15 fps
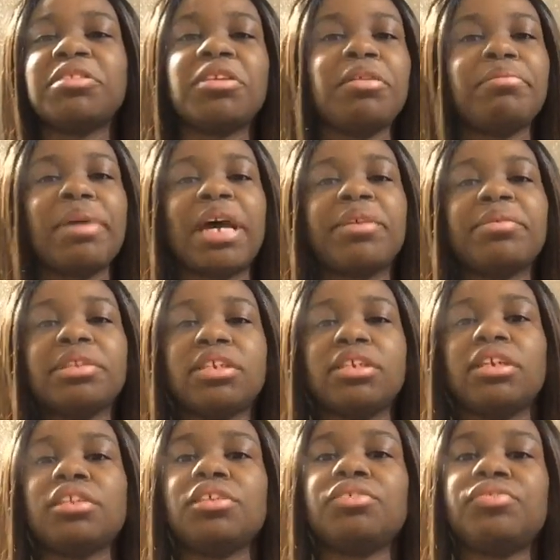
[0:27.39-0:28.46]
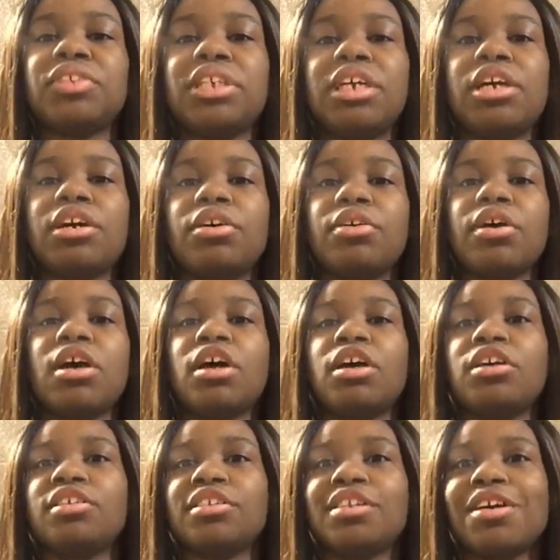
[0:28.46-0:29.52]
So I'm back with another video.
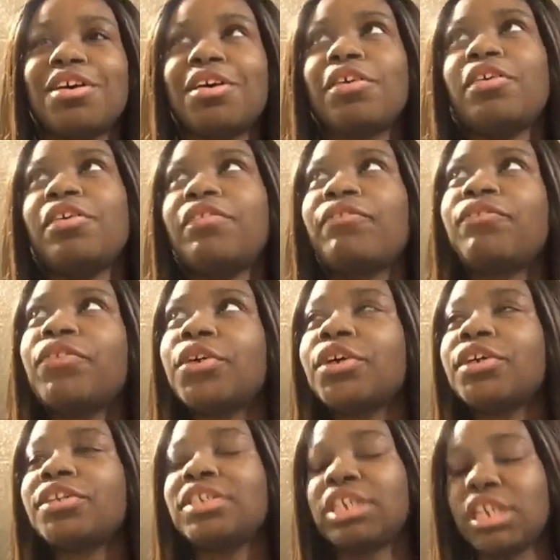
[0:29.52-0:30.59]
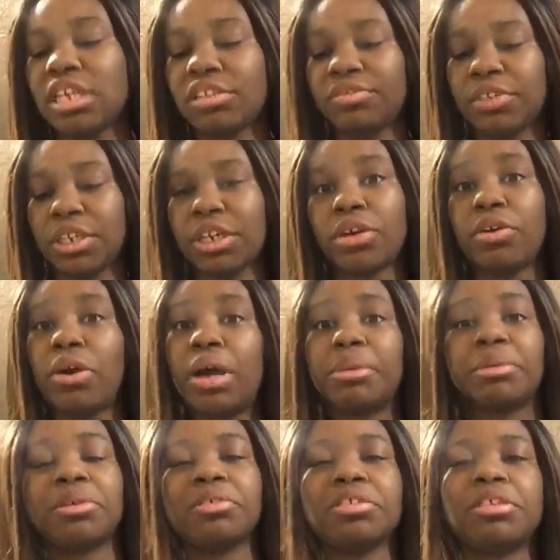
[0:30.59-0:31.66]
So for today's video,
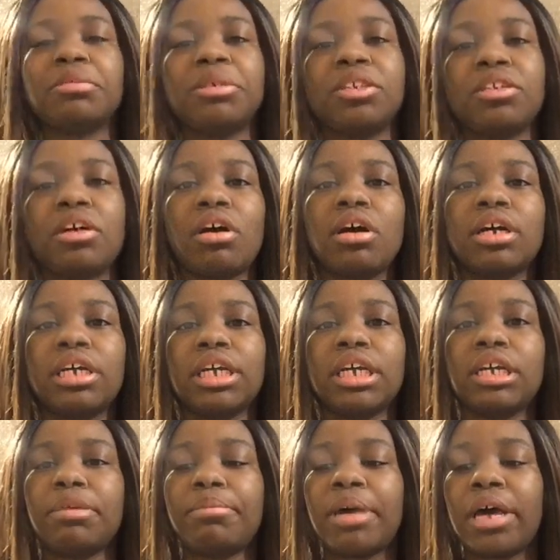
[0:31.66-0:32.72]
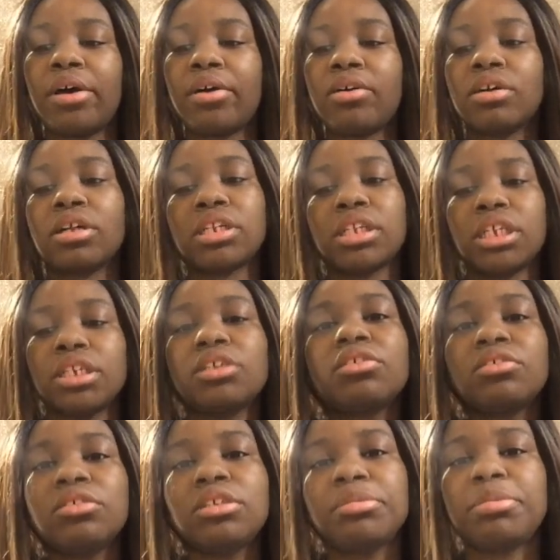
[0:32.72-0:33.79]
I'm going to be talking about
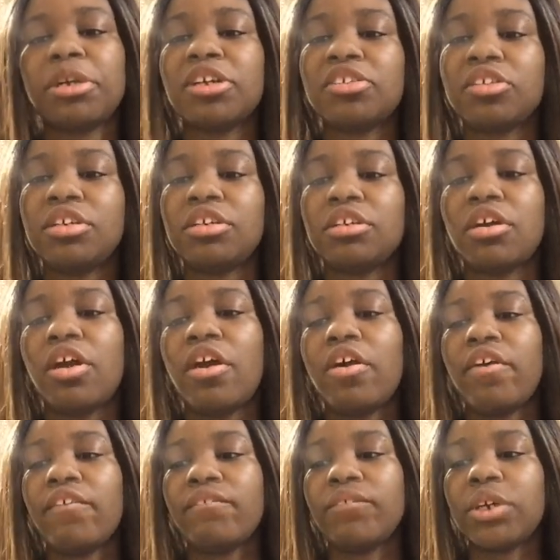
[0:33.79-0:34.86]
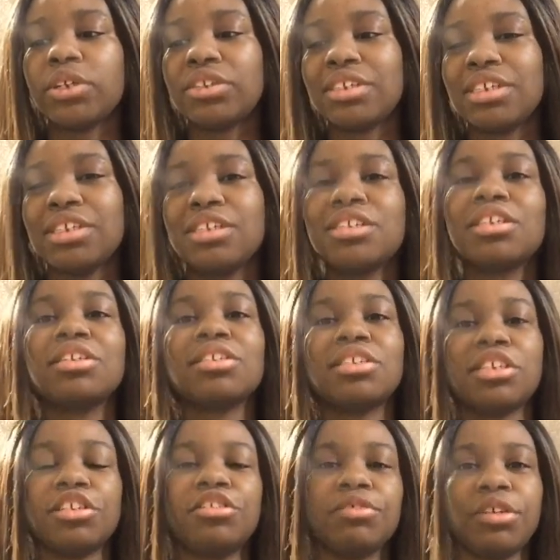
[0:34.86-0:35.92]
clinical depression versus
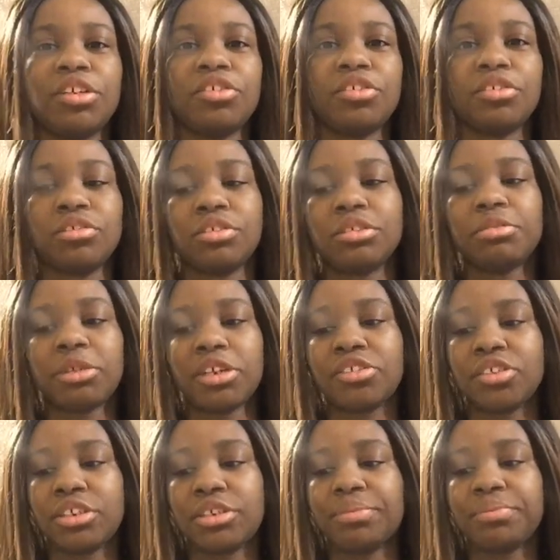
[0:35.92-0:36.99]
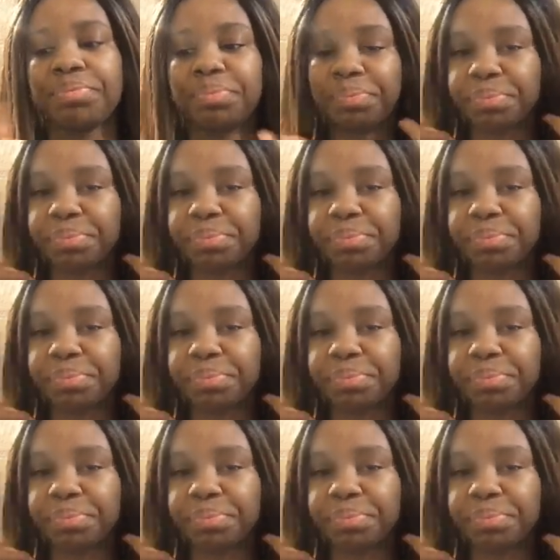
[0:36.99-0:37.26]
situational depression.